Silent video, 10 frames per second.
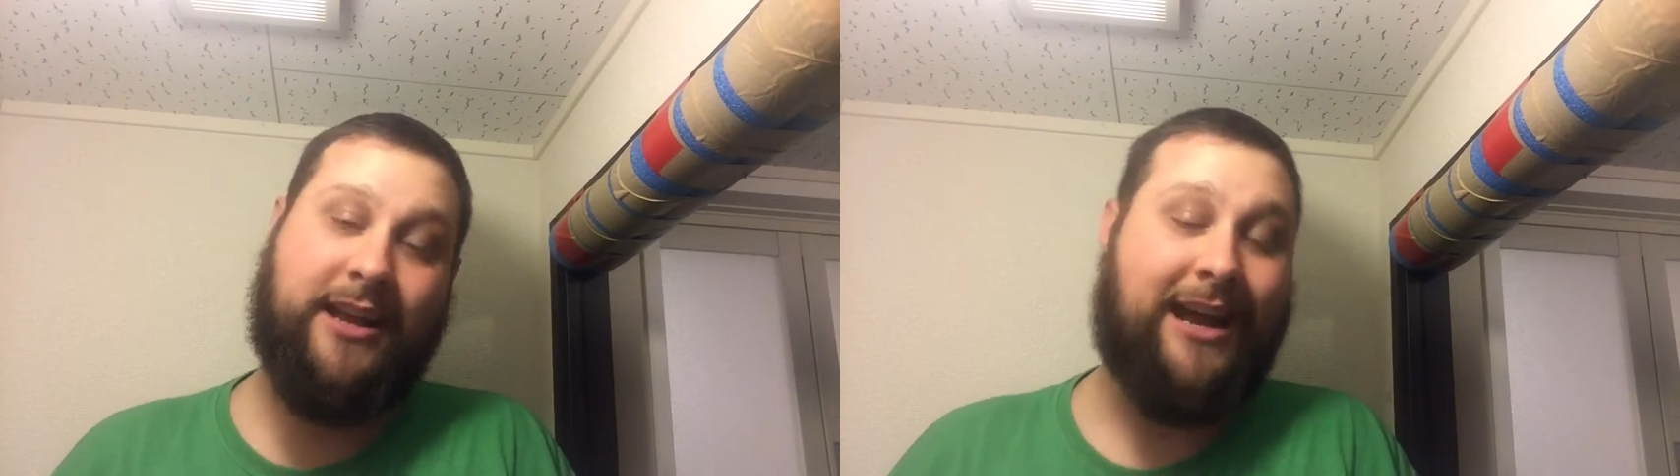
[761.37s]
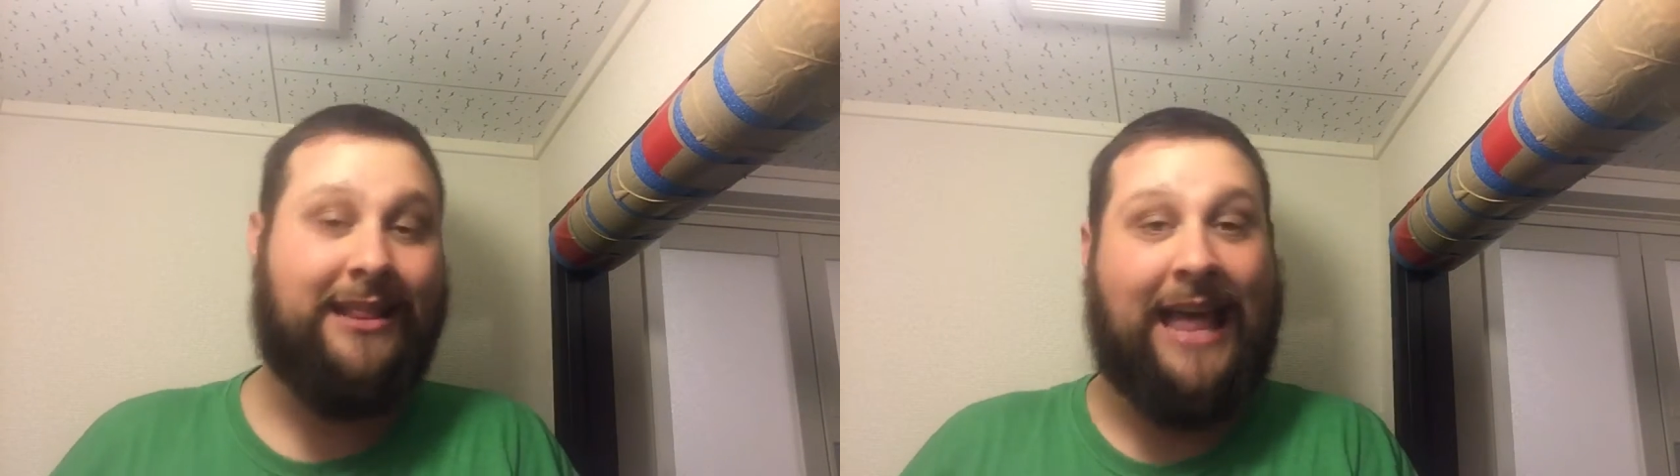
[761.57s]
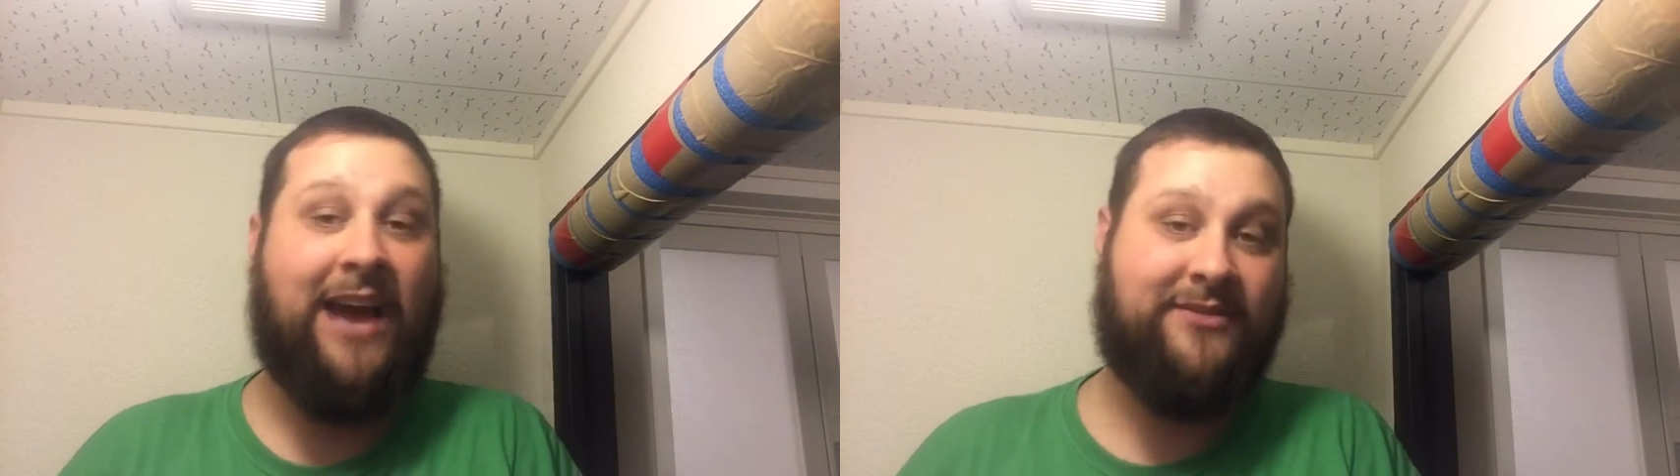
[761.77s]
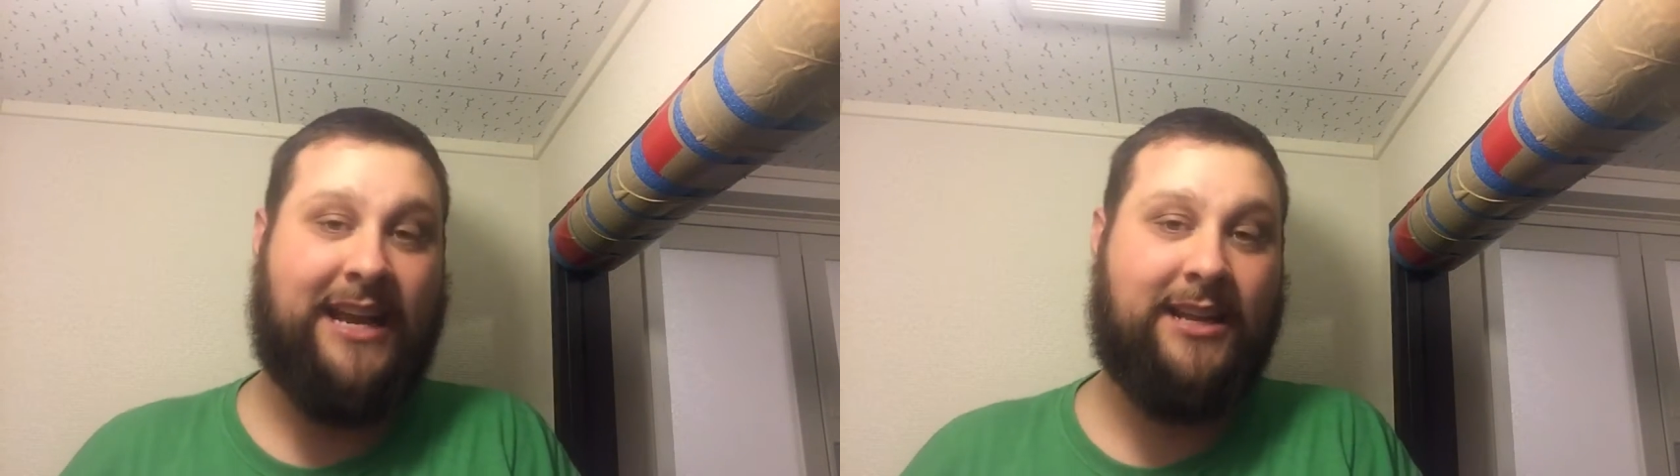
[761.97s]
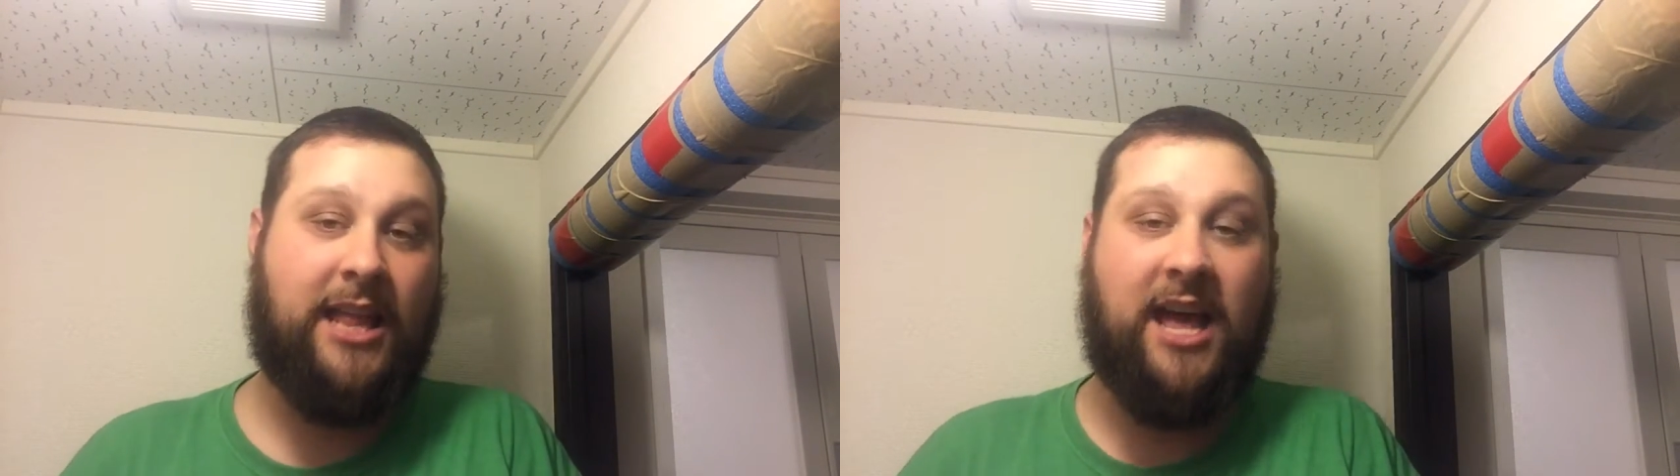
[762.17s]
got laughed
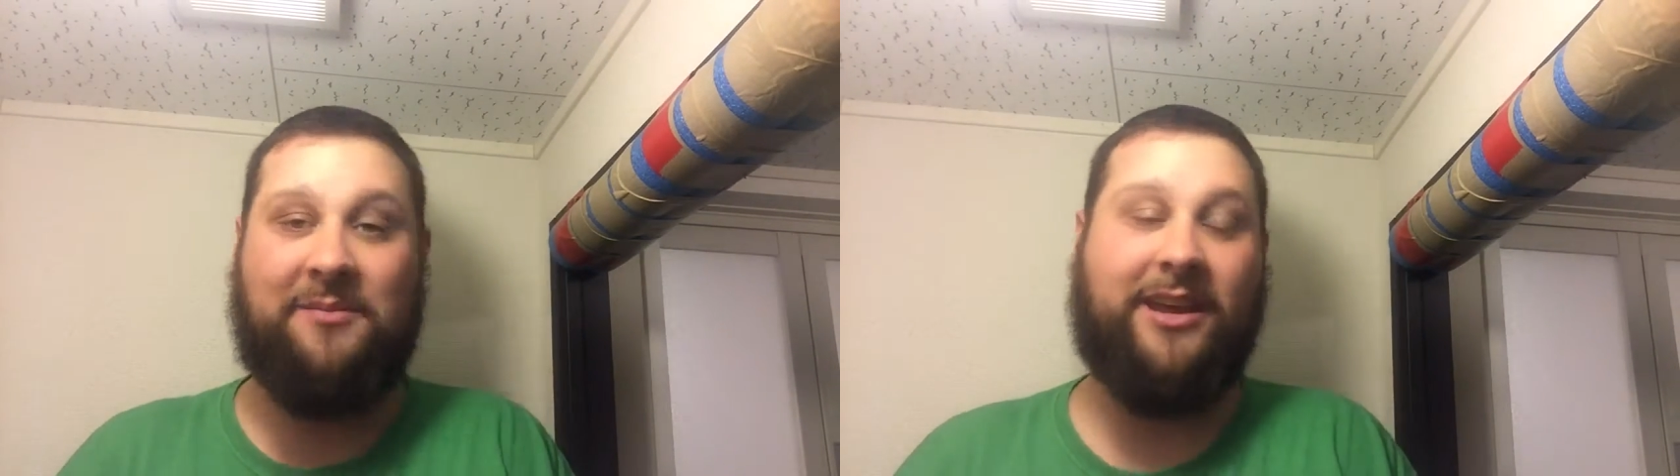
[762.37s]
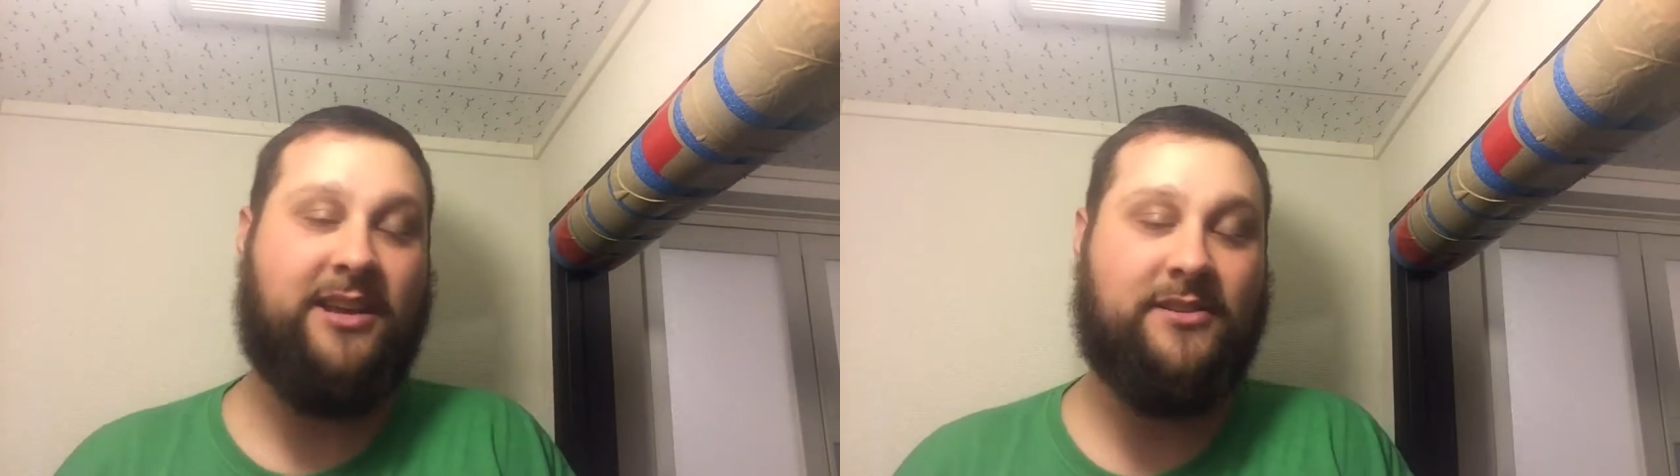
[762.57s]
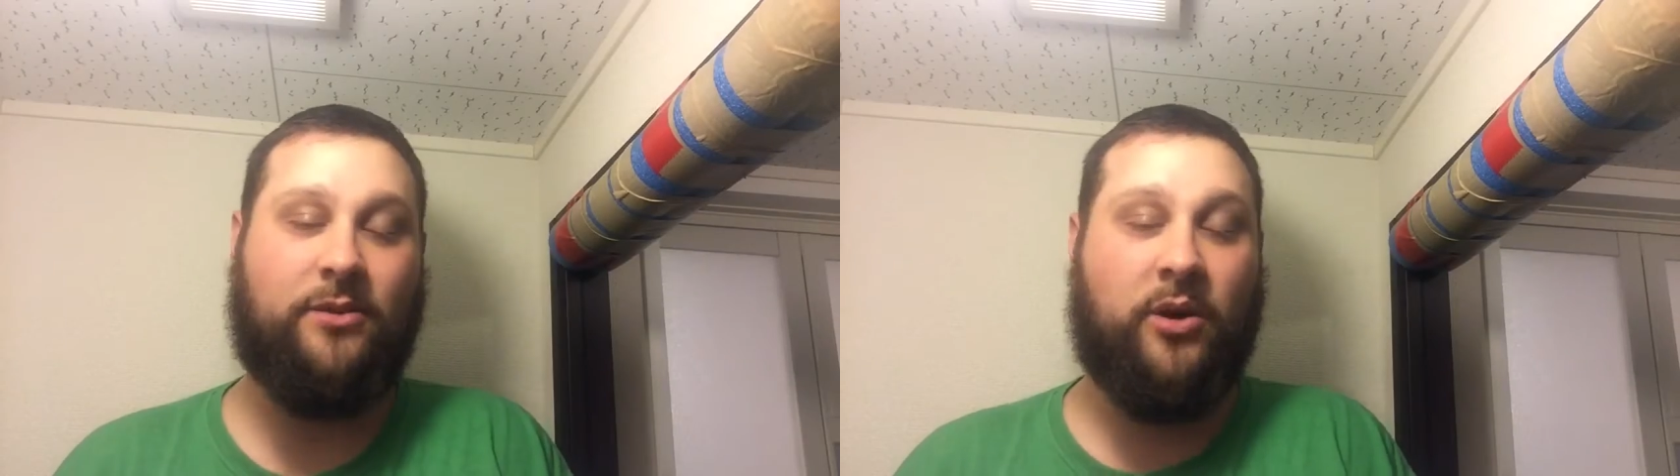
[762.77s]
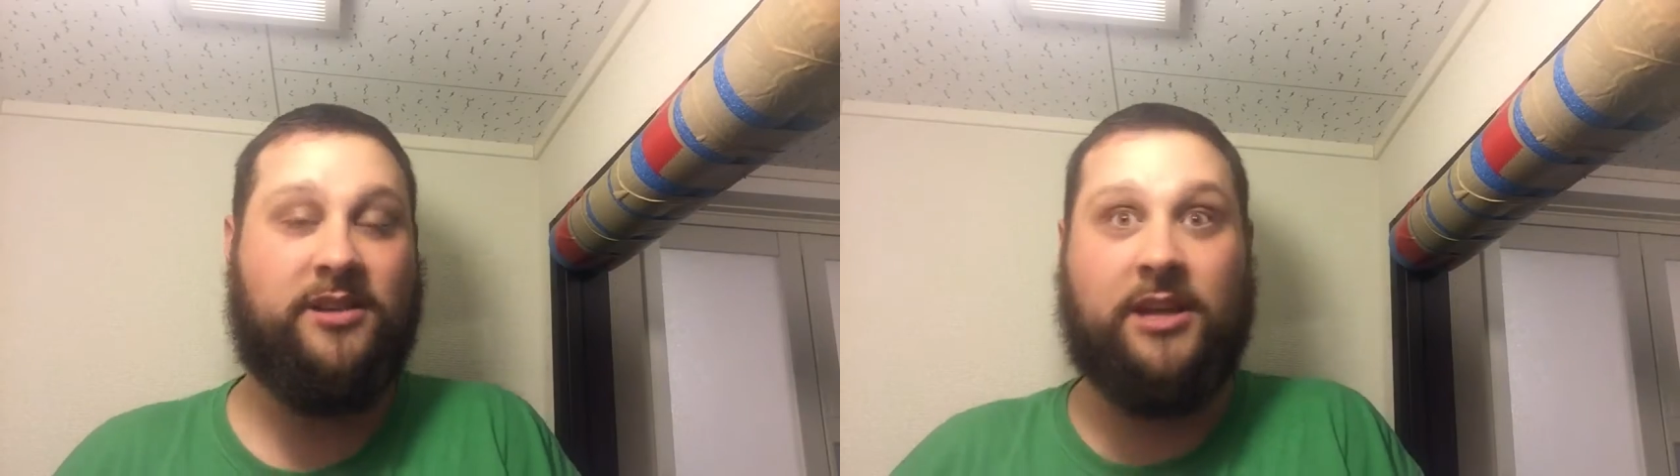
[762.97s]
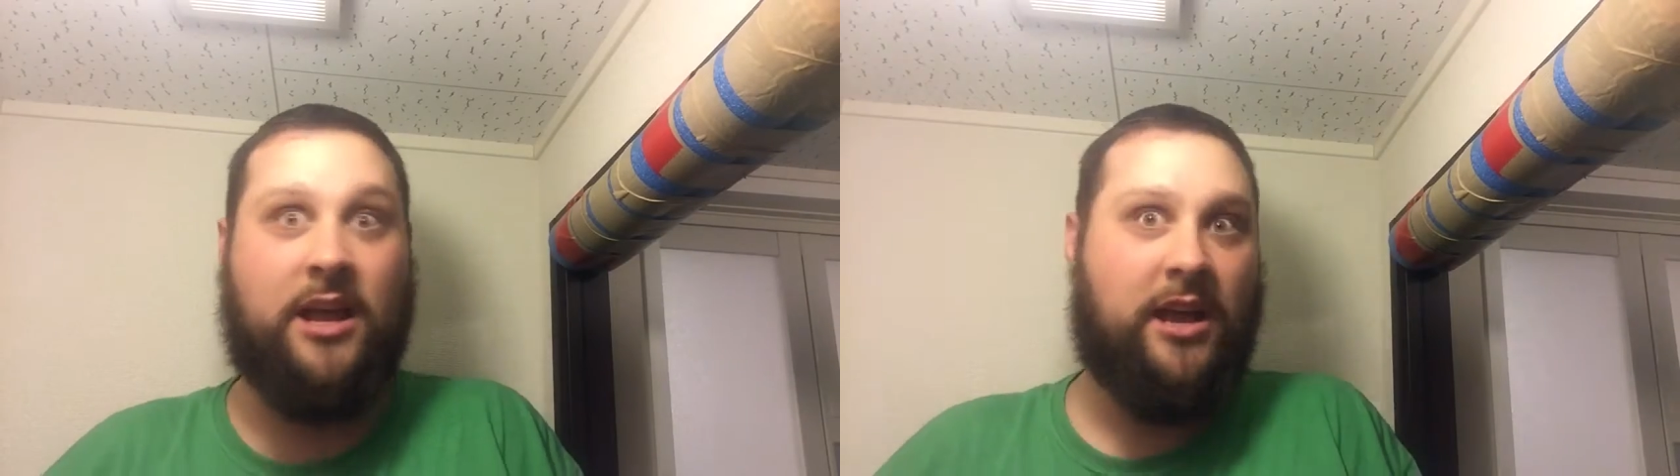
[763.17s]
at a lot because of course